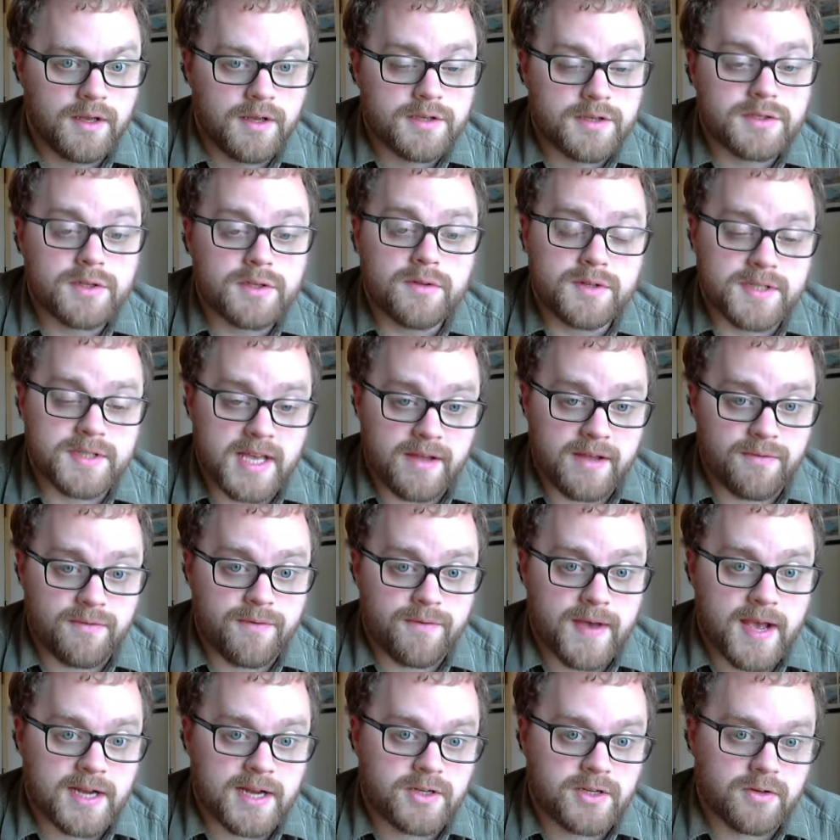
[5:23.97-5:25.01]
So there's that
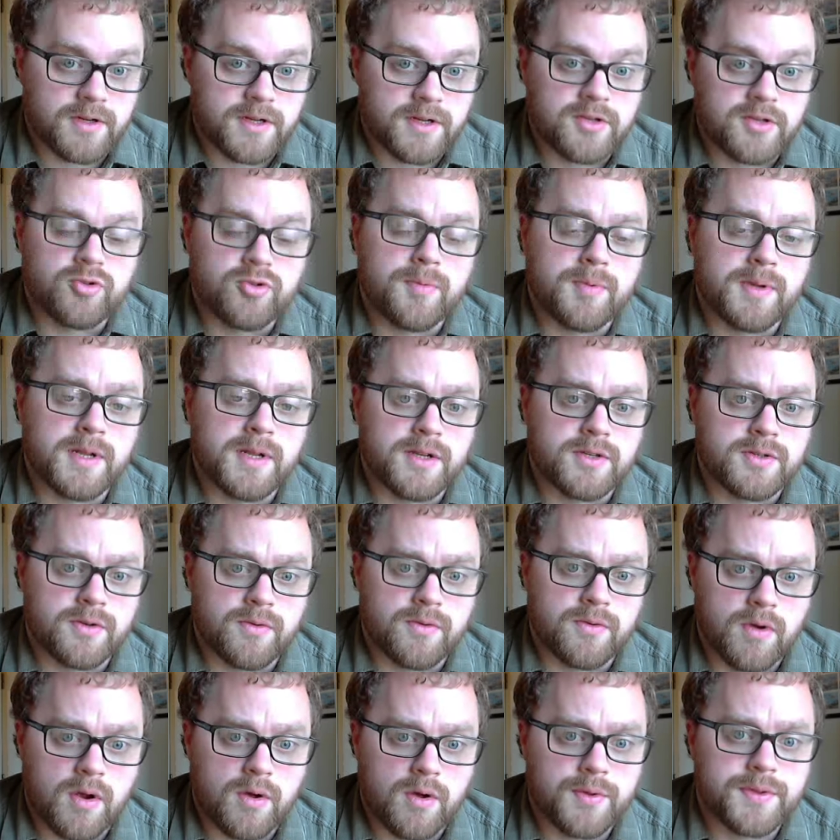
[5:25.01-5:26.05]
factor contributing to
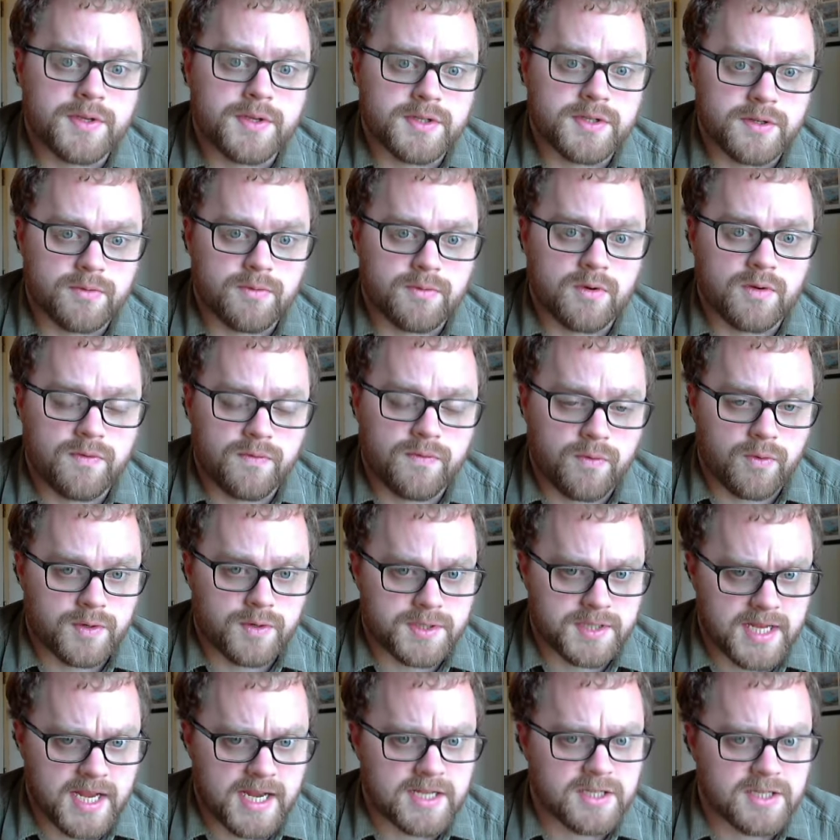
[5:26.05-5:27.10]
growth. As your
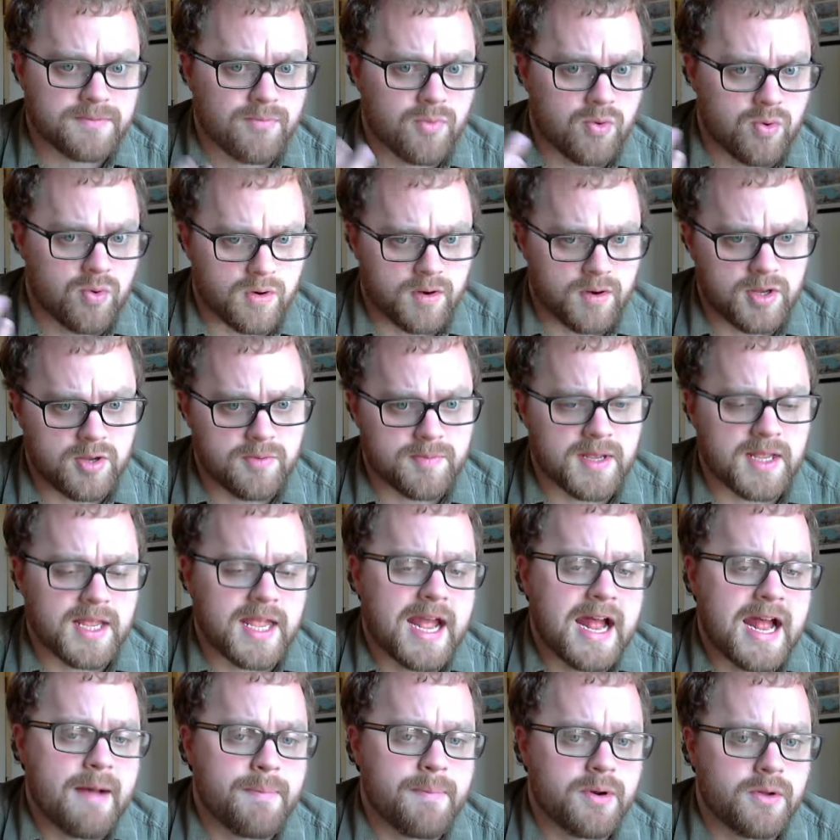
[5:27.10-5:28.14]
workforce gains more human
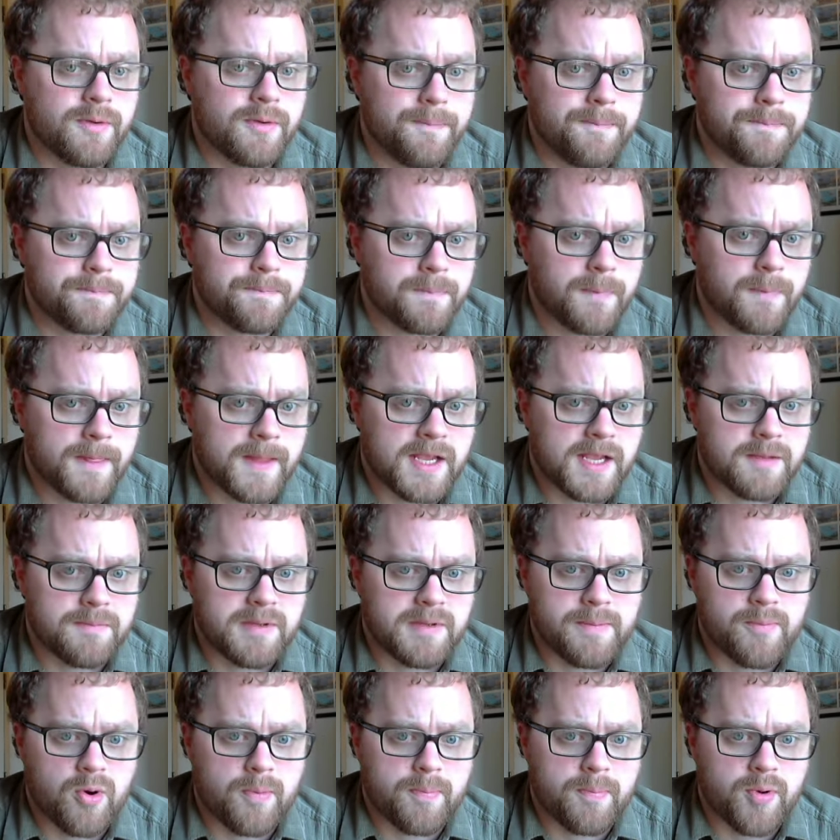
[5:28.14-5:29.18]
capital, it can
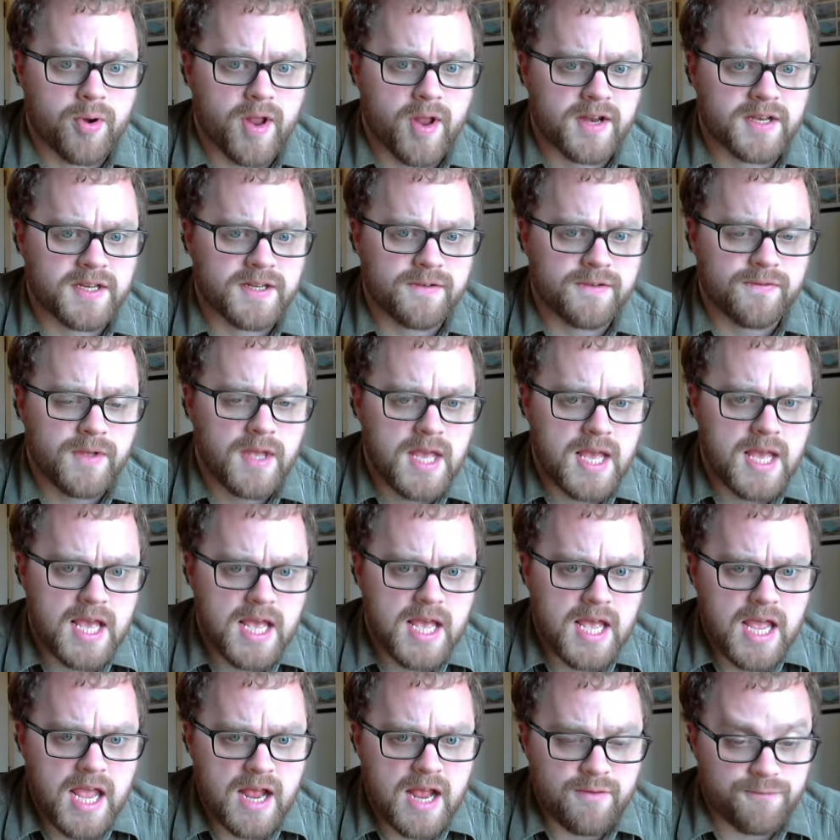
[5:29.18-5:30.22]
be more productive.
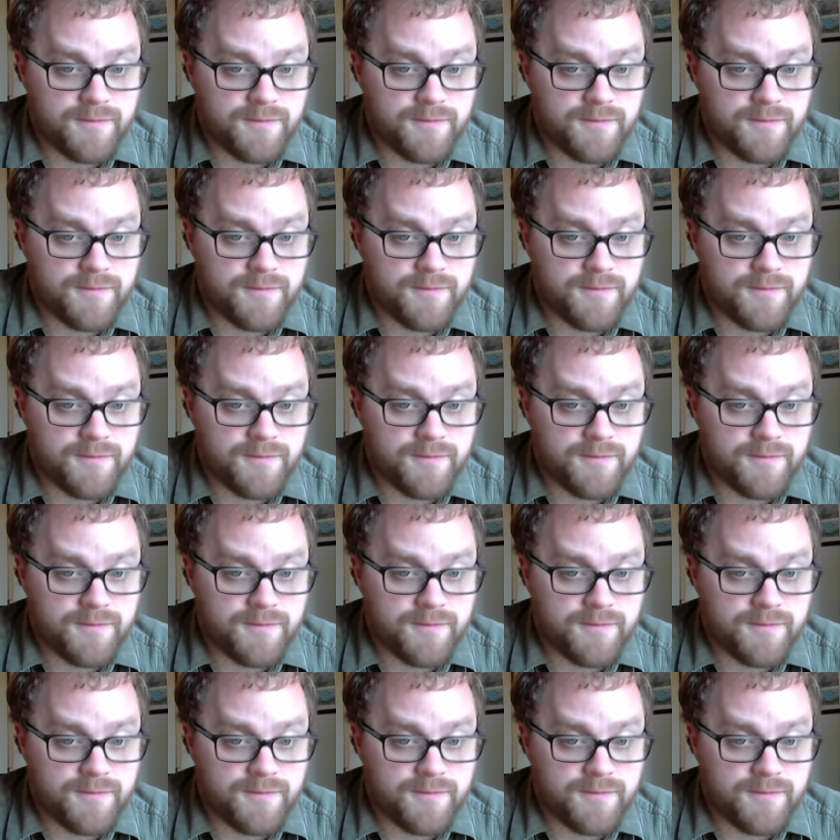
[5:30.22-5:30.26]
And